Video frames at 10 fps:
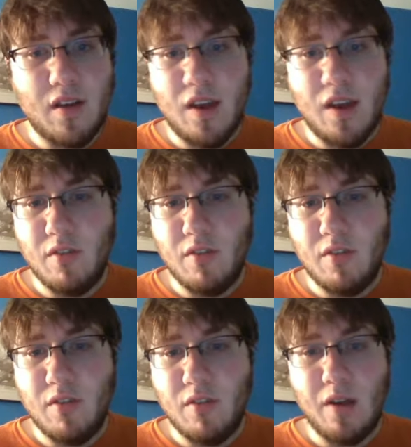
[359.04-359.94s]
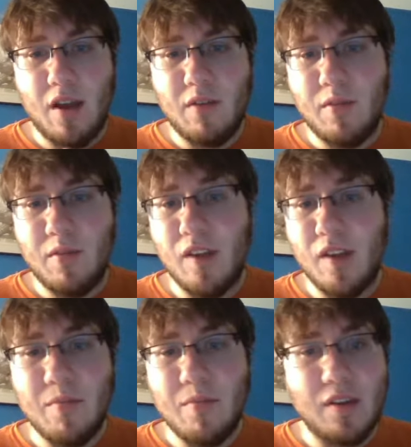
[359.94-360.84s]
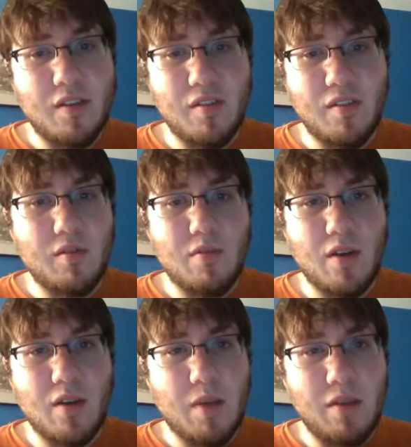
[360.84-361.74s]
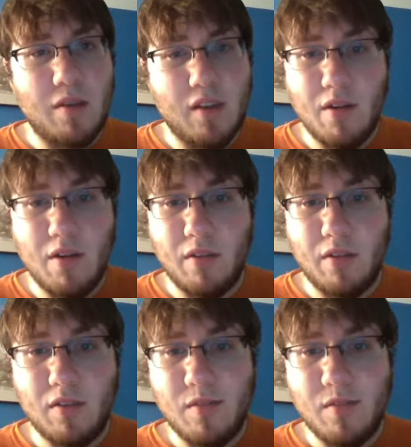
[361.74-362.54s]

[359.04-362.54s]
I hope I was able to give you a couple of tingles.